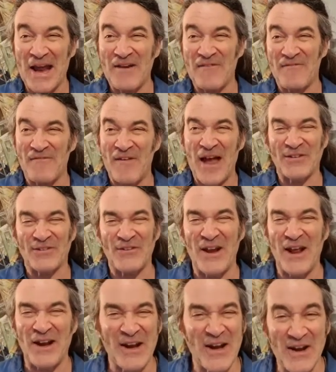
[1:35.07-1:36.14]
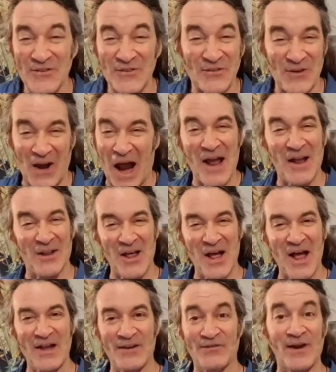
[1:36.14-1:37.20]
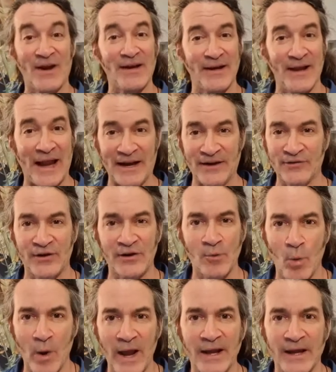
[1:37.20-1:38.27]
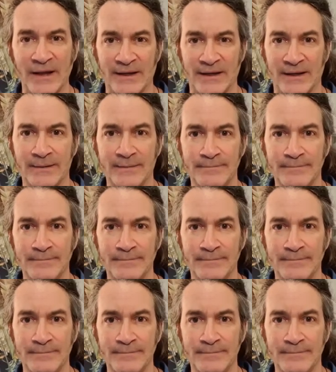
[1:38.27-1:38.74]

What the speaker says: a fascinating and stylized, engaging way.